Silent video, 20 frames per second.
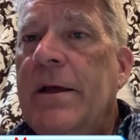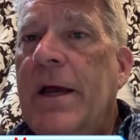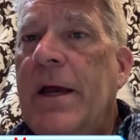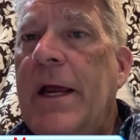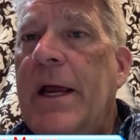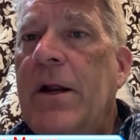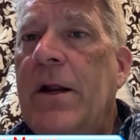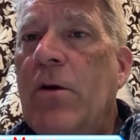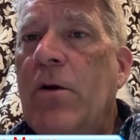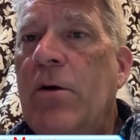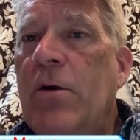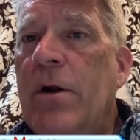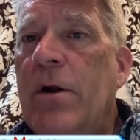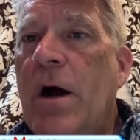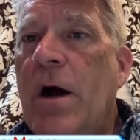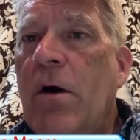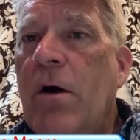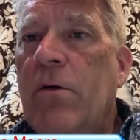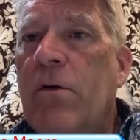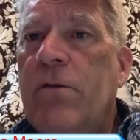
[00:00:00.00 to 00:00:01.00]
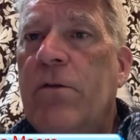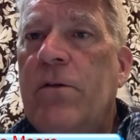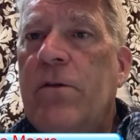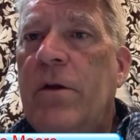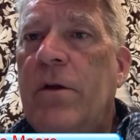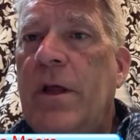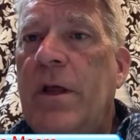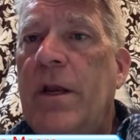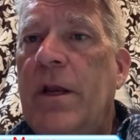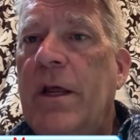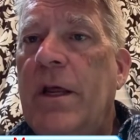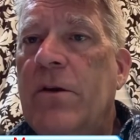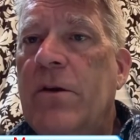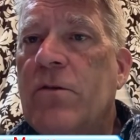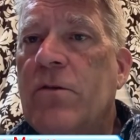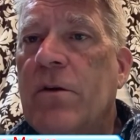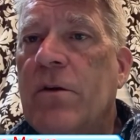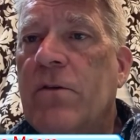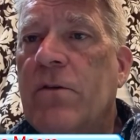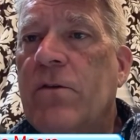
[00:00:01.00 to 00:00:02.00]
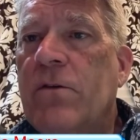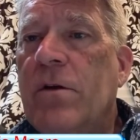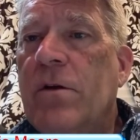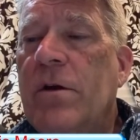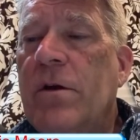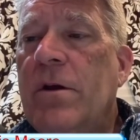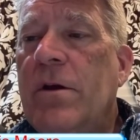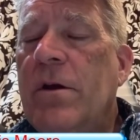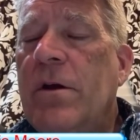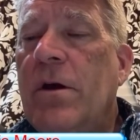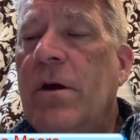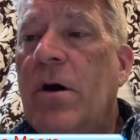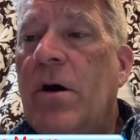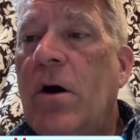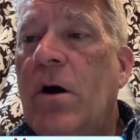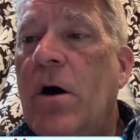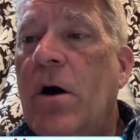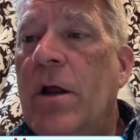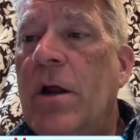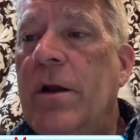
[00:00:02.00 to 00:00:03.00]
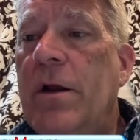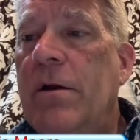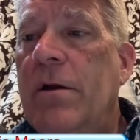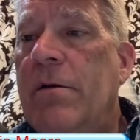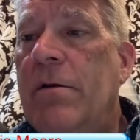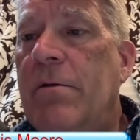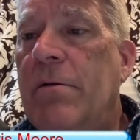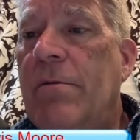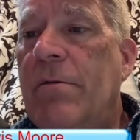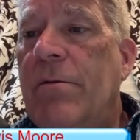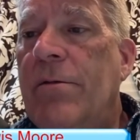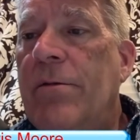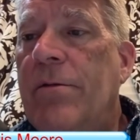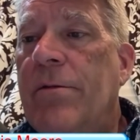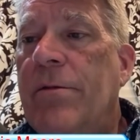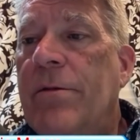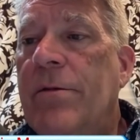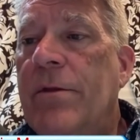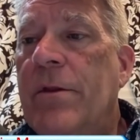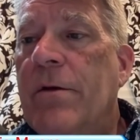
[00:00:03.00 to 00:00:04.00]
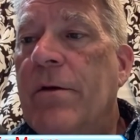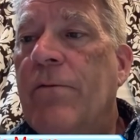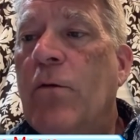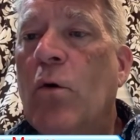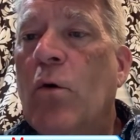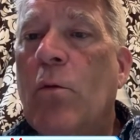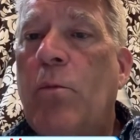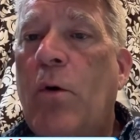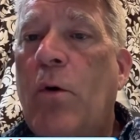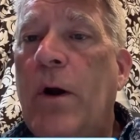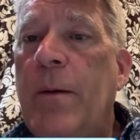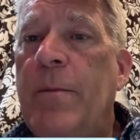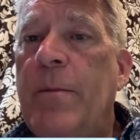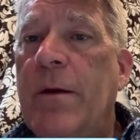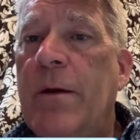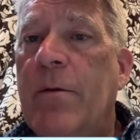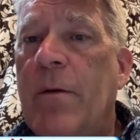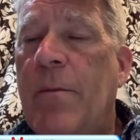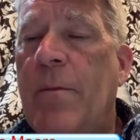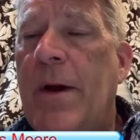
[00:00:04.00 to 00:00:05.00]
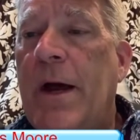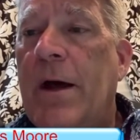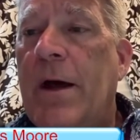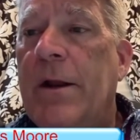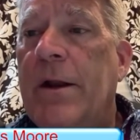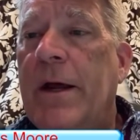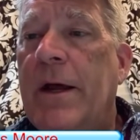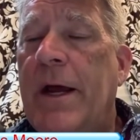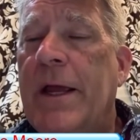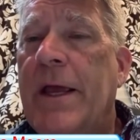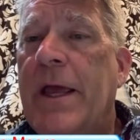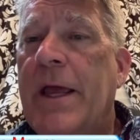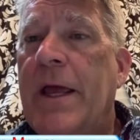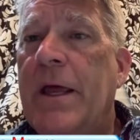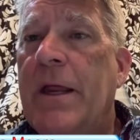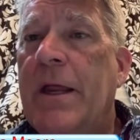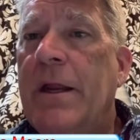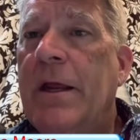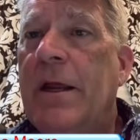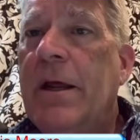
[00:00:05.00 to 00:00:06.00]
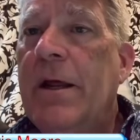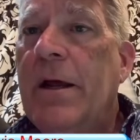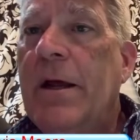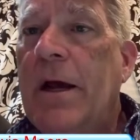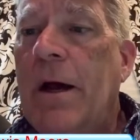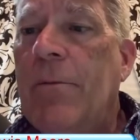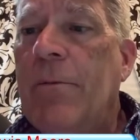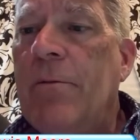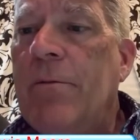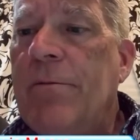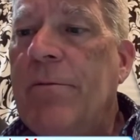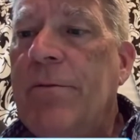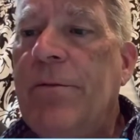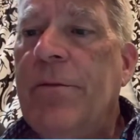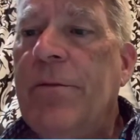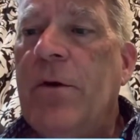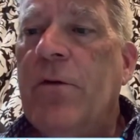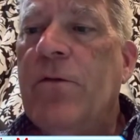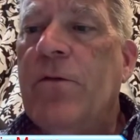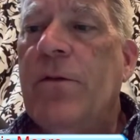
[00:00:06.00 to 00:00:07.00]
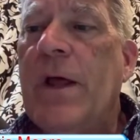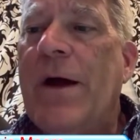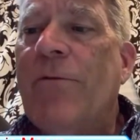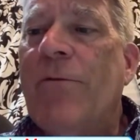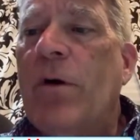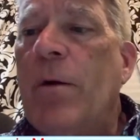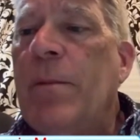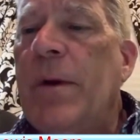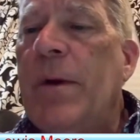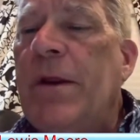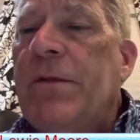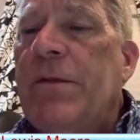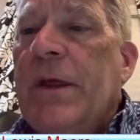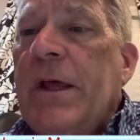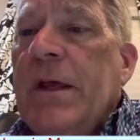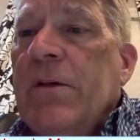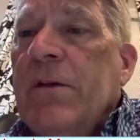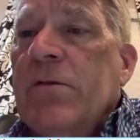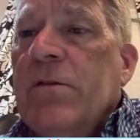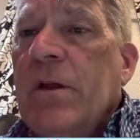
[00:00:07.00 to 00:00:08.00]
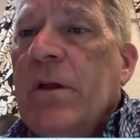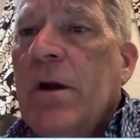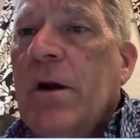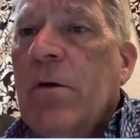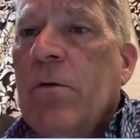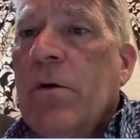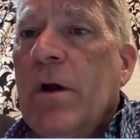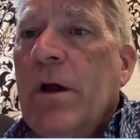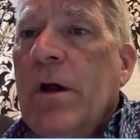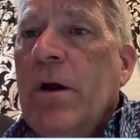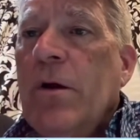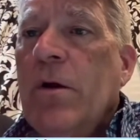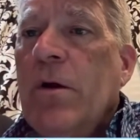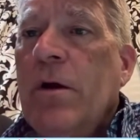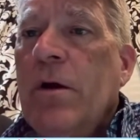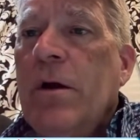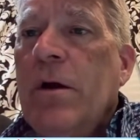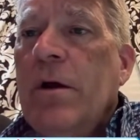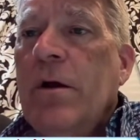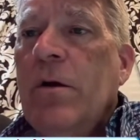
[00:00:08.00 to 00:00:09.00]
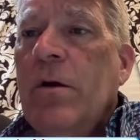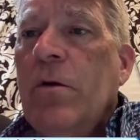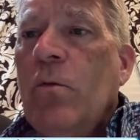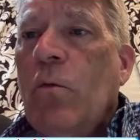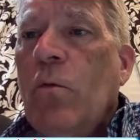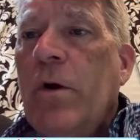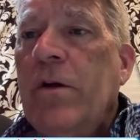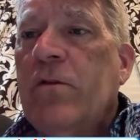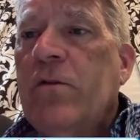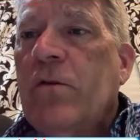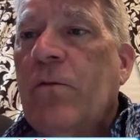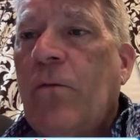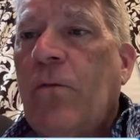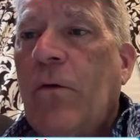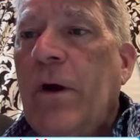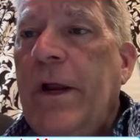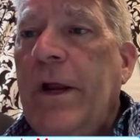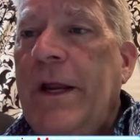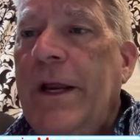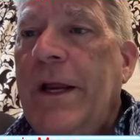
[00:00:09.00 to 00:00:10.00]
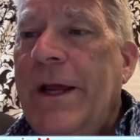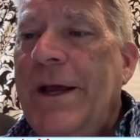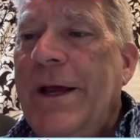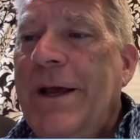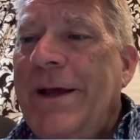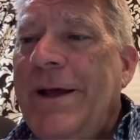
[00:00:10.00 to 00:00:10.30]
$800 in interest on the full premium amount? I can't. There's not very many things that are risk-free